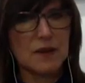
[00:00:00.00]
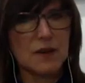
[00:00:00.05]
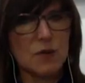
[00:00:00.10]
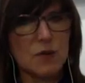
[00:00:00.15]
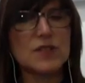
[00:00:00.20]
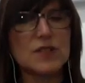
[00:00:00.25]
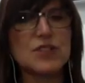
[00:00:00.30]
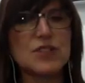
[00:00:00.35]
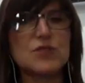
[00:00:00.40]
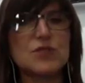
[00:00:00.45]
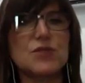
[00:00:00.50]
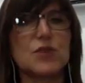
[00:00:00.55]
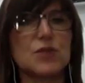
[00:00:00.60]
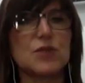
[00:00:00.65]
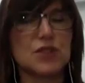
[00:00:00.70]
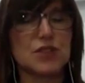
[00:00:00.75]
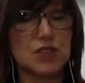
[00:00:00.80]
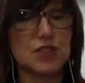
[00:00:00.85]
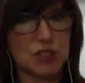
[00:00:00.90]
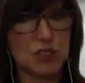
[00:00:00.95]
Once you
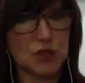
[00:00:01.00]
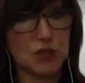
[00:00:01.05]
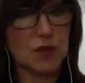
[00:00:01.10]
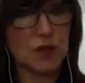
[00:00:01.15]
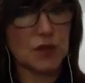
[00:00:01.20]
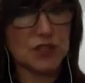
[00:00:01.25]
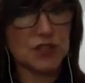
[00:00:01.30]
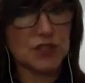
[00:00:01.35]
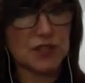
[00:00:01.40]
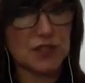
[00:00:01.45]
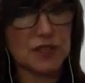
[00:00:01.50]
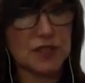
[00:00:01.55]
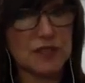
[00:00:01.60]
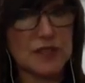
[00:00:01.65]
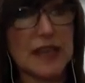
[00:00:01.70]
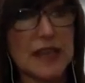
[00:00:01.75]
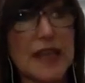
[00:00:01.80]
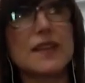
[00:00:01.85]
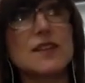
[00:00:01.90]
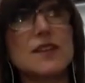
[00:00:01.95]
notice you are
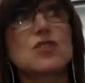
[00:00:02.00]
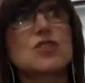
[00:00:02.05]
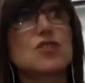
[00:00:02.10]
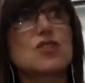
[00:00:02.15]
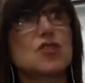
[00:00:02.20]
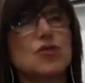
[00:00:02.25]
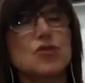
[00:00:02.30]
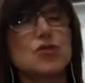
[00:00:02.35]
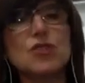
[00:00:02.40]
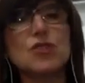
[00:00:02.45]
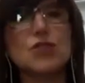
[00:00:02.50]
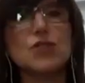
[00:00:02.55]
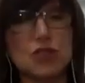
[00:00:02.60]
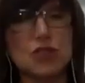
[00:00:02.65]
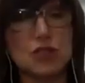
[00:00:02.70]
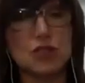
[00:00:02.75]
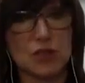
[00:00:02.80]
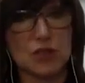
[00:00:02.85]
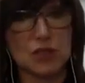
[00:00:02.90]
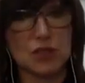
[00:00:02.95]
triggered, as soon as you
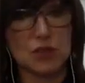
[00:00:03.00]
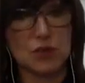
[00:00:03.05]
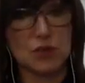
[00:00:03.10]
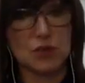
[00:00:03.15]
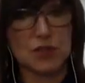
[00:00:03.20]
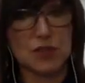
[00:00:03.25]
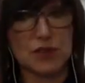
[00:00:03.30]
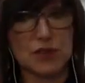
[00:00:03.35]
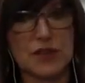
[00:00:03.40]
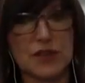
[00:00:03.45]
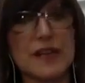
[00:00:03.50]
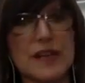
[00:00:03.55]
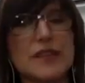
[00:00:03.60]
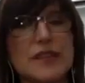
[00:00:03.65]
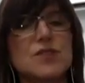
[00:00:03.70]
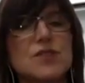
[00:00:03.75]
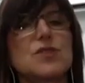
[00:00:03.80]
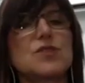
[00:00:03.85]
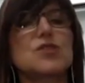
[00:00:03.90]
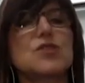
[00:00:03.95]
notice you are triggered,
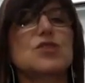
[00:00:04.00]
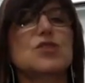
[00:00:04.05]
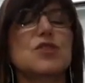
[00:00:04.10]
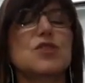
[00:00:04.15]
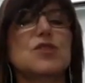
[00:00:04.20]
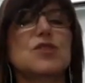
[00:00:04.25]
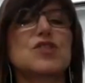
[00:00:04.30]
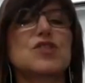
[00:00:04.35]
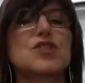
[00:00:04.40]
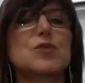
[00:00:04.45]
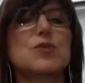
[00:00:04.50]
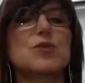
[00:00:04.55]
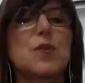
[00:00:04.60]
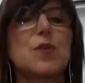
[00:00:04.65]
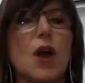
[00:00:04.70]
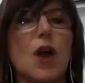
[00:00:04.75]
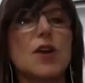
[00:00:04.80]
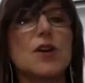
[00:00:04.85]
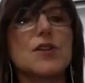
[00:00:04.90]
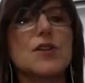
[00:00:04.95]
as soon as you notice your
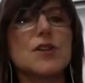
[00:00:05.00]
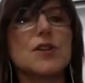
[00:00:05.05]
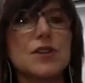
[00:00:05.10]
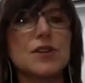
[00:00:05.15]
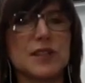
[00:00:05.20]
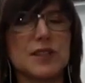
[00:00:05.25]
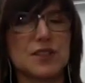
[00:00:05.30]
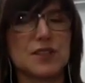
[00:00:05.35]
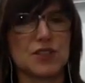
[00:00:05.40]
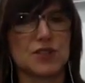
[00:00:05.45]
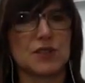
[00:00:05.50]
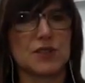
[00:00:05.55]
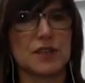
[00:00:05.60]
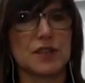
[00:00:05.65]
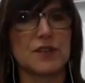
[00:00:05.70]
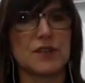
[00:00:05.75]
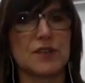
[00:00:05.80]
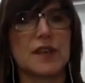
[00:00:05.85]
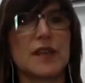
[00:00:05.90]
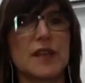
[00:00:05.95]
partner is
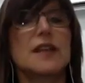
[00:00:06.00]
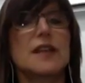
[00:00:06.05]
triggered,